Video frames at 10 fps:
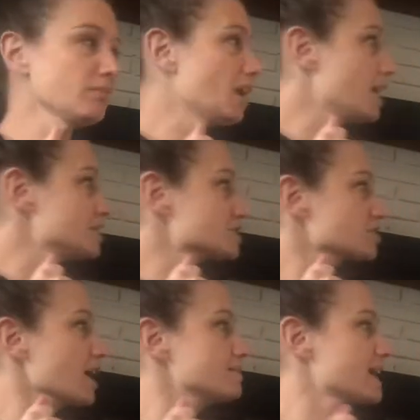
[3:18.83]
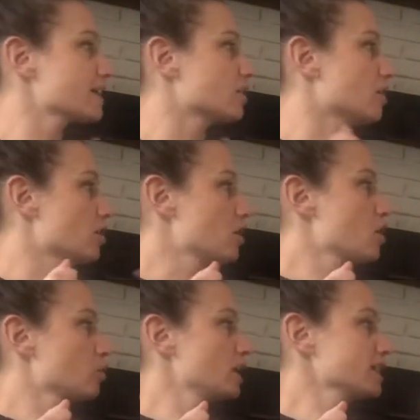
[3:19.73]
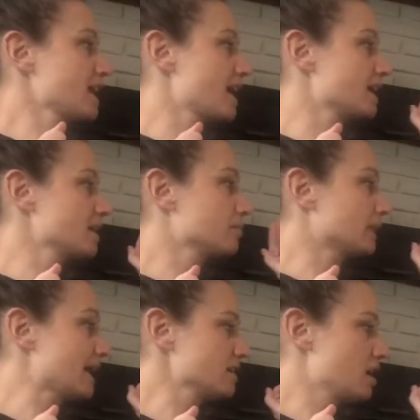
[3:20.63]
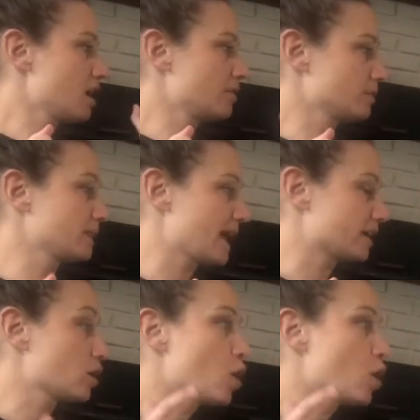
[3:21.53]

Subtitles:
An inscribed angle with an blank of a blank